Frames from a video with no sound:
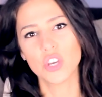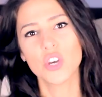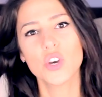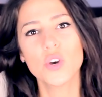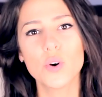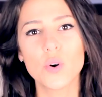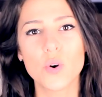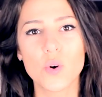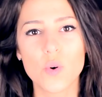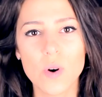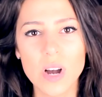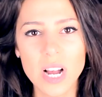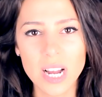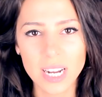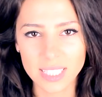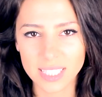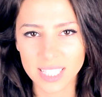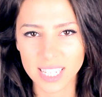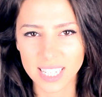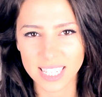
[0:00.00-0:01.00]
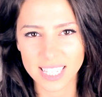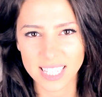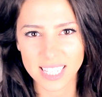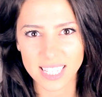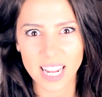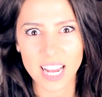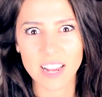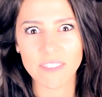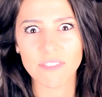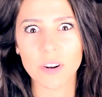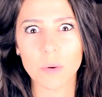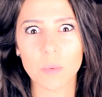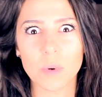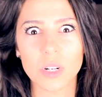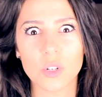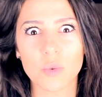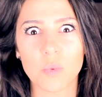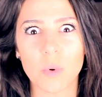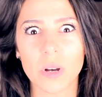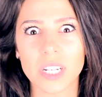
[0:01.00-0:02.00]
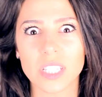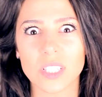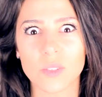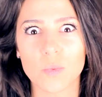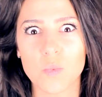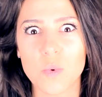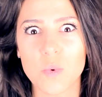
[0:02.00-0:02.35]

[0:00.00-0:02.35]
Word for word: you to decipher which one is